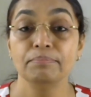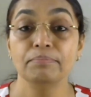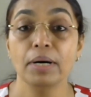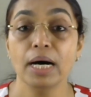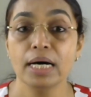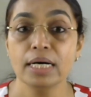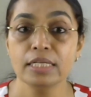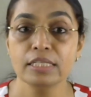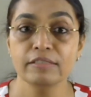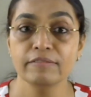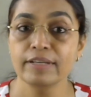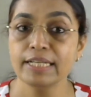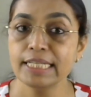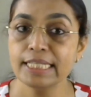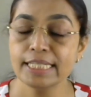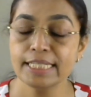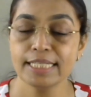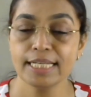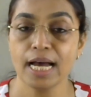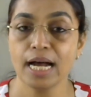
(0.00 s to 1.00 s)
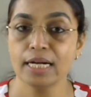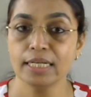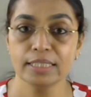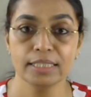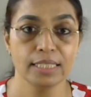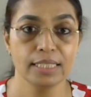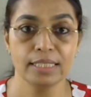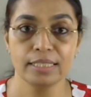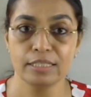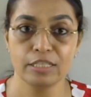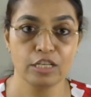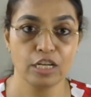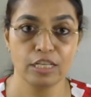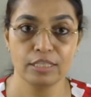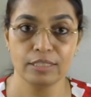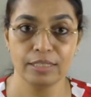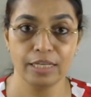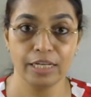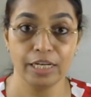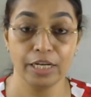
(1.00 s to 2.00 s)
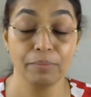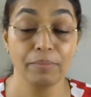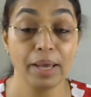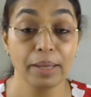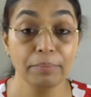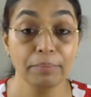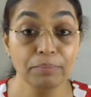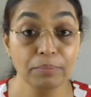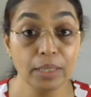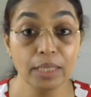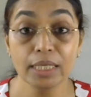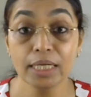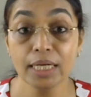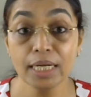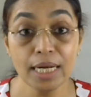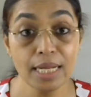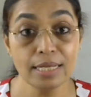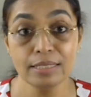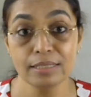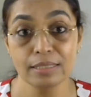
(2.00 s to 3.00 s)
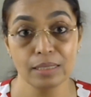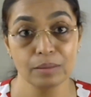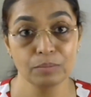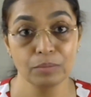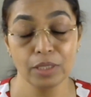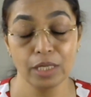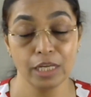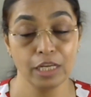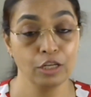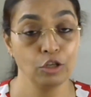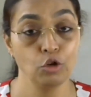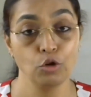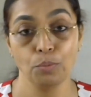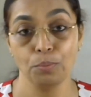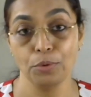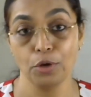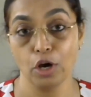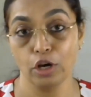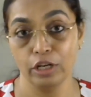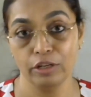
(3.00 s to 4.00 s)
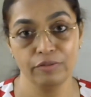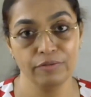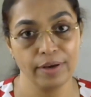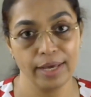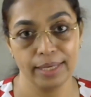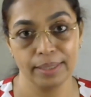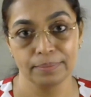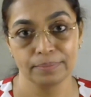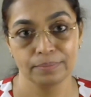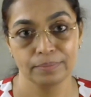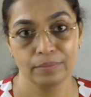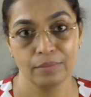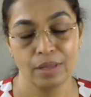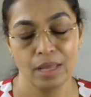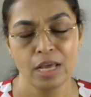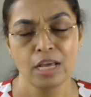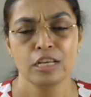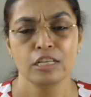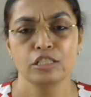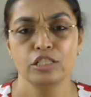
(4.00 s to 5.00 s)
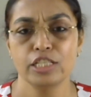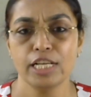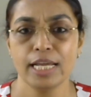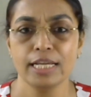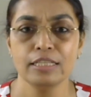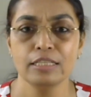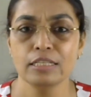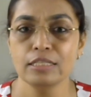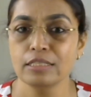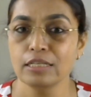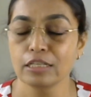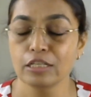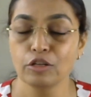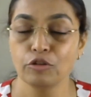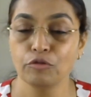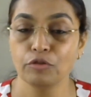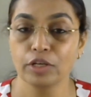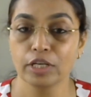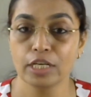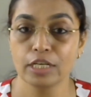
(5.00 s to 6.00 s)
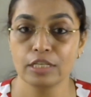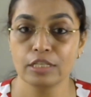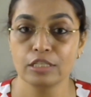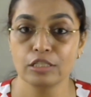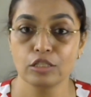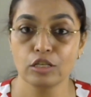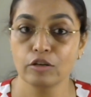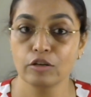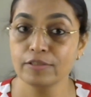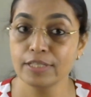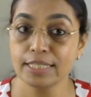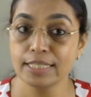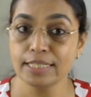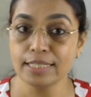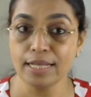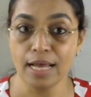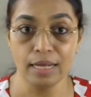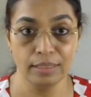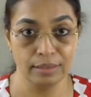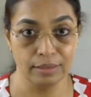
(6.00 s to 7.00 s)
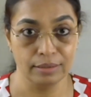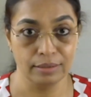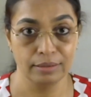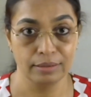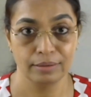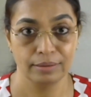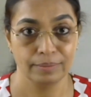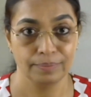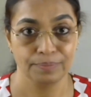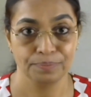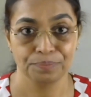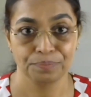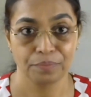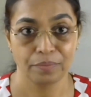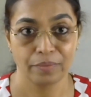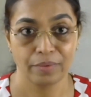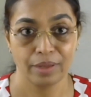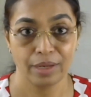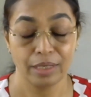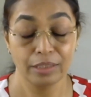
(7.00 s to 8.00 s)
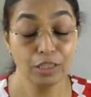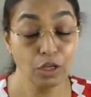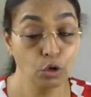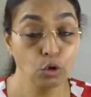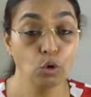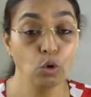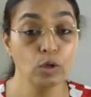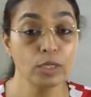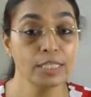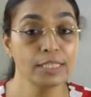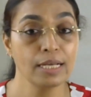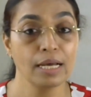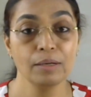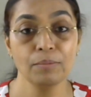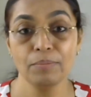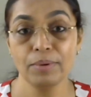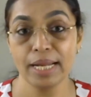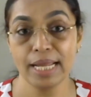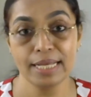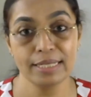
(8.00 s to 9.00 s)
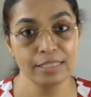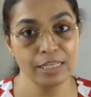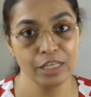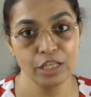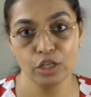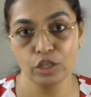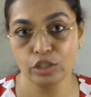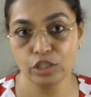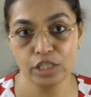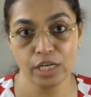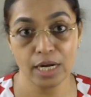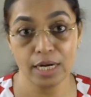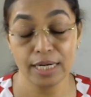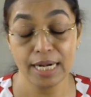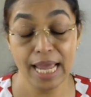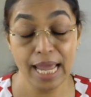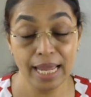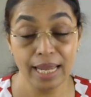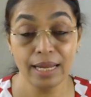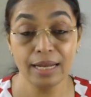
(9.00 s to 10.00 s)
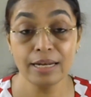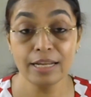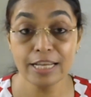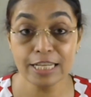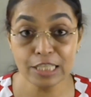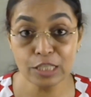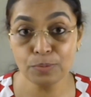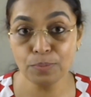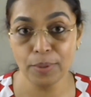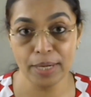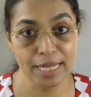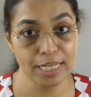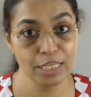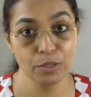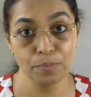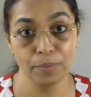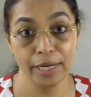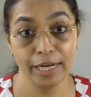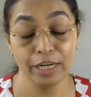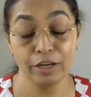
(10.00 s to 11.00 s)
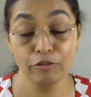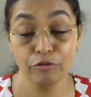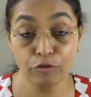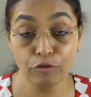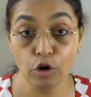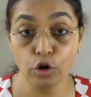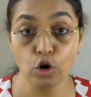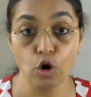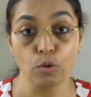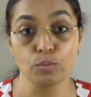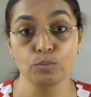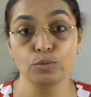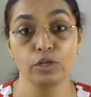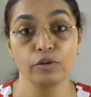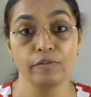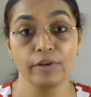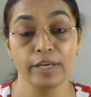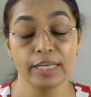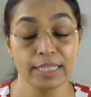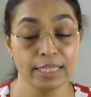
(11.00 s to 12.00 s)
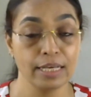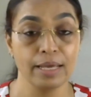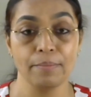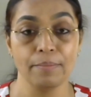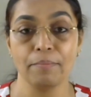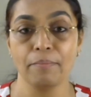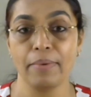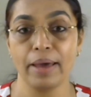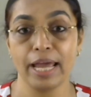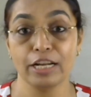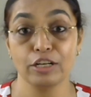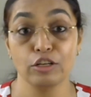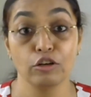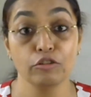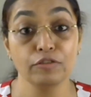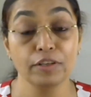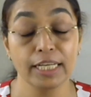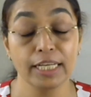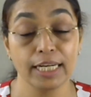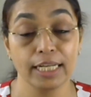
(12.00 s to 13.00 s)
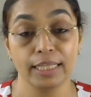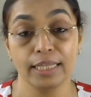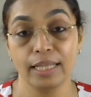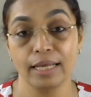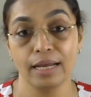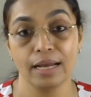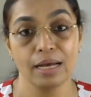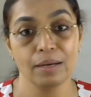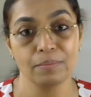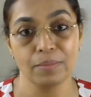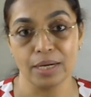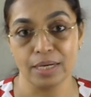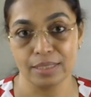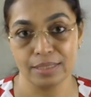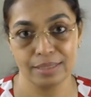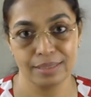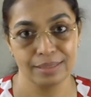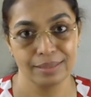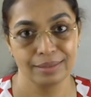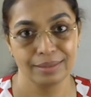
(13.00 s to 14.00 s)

Mars will start this transit by burning something to purify. Check the significance of Sun, the role Sun plays in your chart and its placement for observing the impact of Kritika Mars.